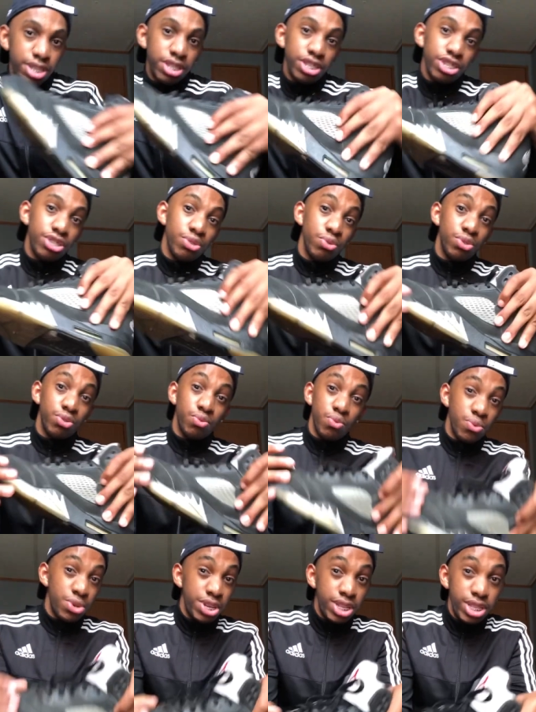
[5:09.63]
This shoe is
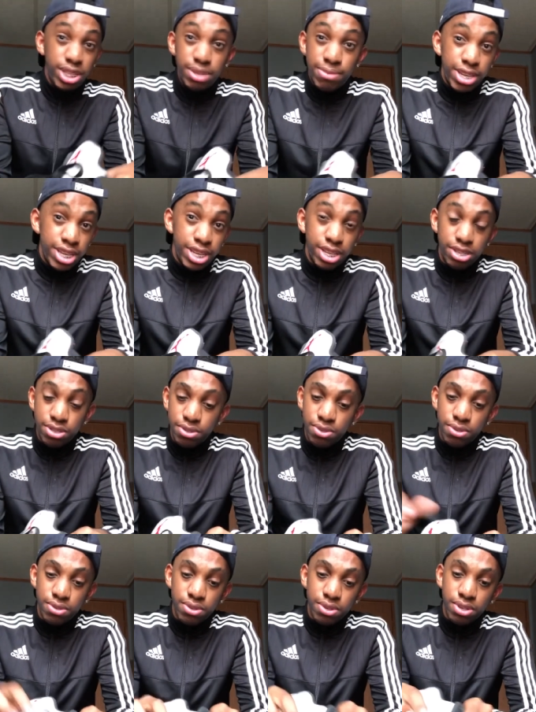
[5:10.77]
really bad,
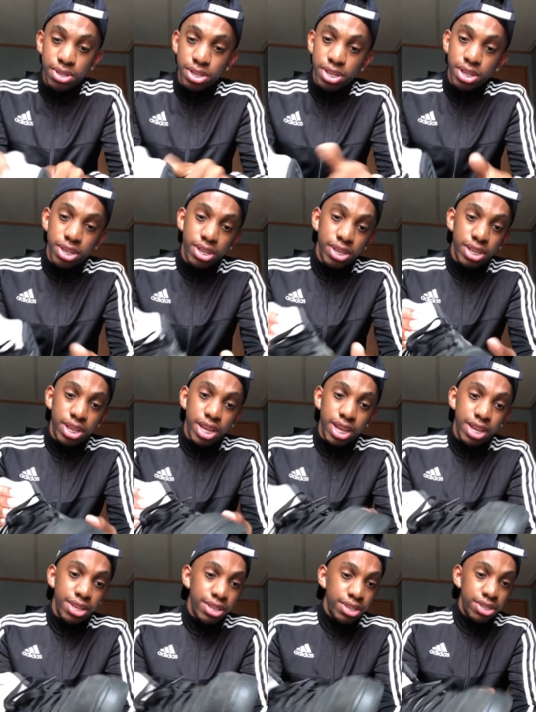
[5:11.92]

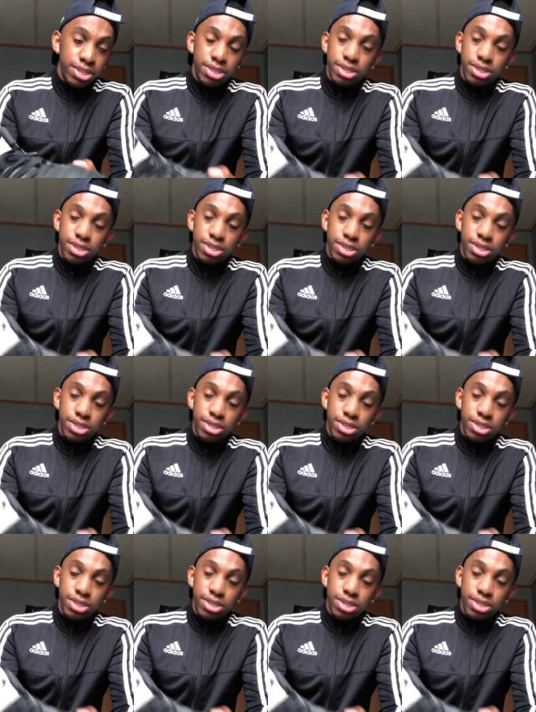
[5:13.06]
dude.